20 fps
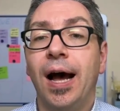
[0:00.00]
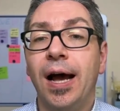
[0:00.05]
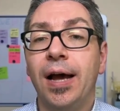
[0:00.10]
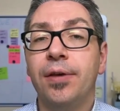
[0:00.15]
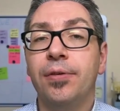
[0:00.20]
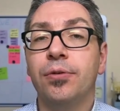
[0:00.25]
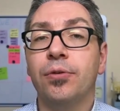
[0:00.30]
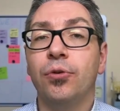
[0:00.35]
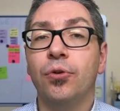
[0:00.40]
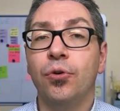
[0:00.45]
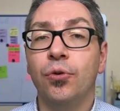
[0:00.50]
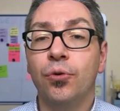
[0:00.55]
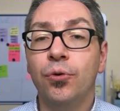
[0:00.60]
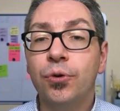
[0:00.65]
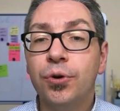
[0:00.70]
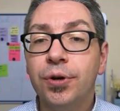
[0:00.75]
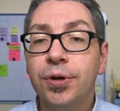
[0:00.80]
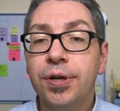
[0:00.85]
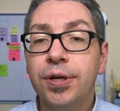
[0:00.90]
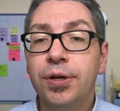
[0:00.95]
either
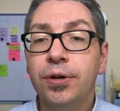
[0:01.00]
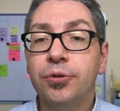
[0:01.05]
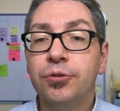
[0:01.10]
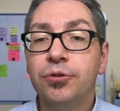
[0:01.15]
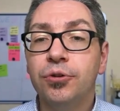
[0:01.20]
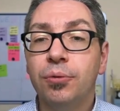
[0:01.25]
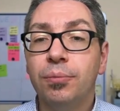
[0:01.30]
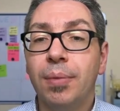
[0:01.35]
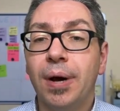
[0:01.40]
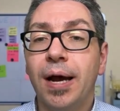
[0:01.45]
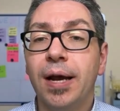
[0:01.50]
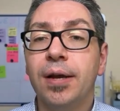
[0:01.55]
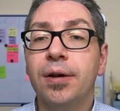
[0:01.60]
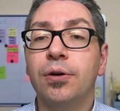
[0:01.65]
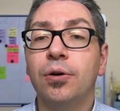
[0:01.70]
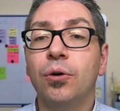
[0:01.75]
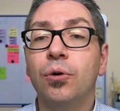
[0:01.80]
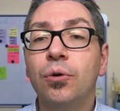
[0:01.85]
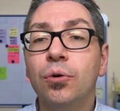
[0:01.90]
locally on your Mac